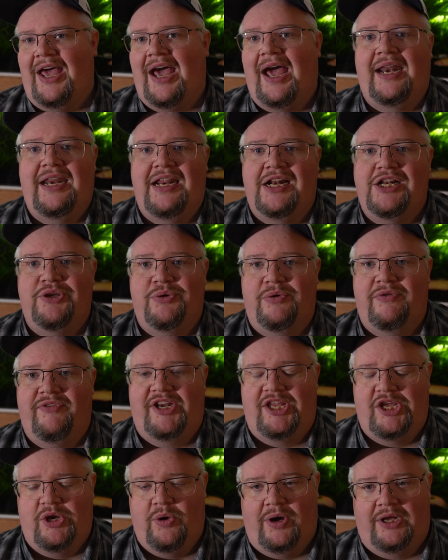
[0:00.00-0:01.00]
I need to do a
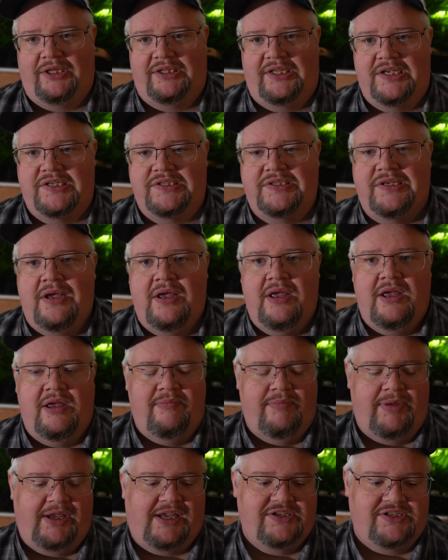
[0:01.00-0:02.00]
video on this.
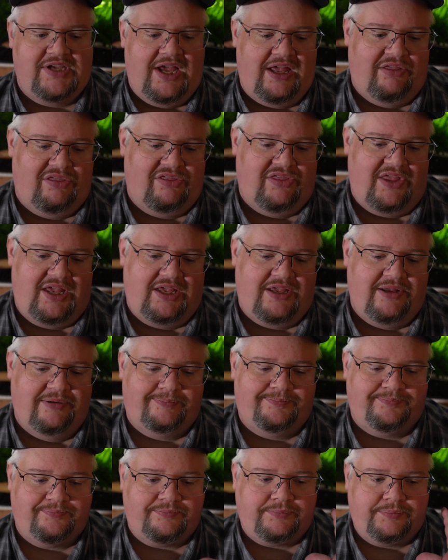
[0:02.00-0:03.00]
Because I think
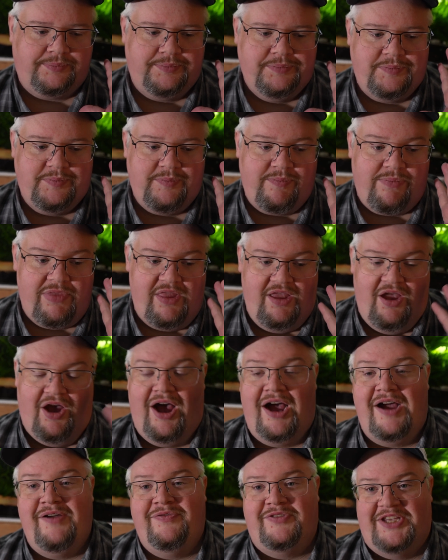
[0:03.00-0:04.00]

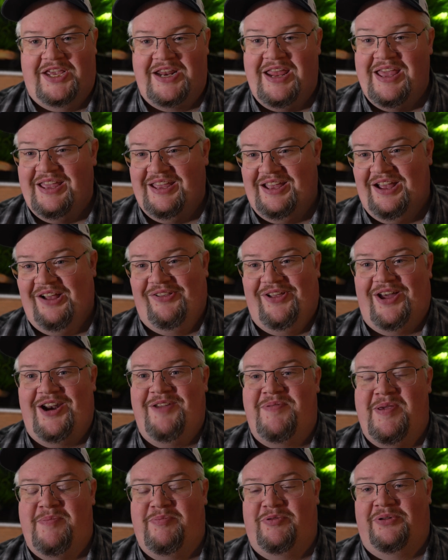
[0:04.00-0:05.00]
often a lot
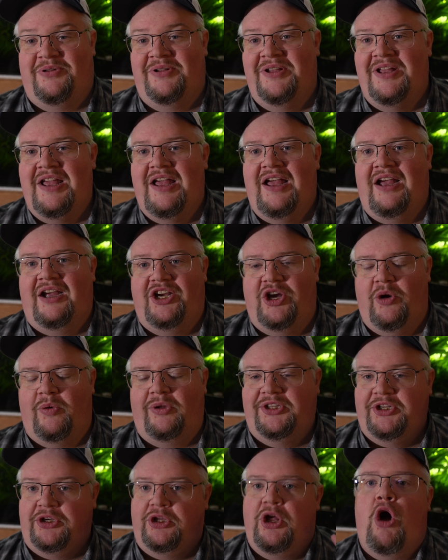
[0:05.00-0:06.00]
of people go a
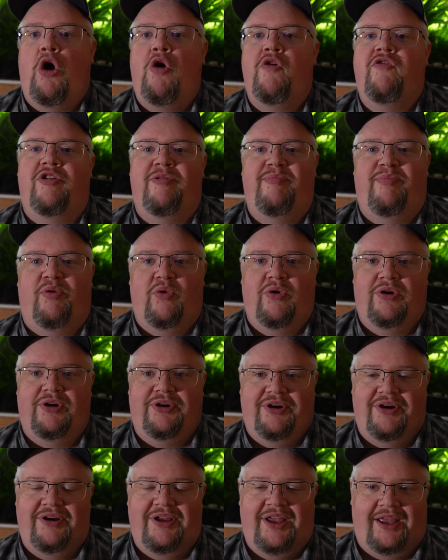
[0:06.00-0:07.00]
little
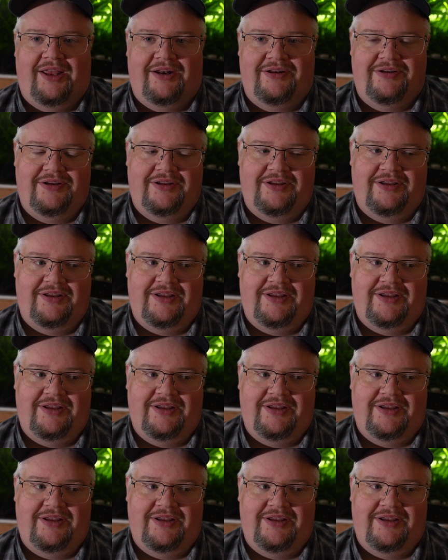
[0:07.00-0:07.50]
overboard and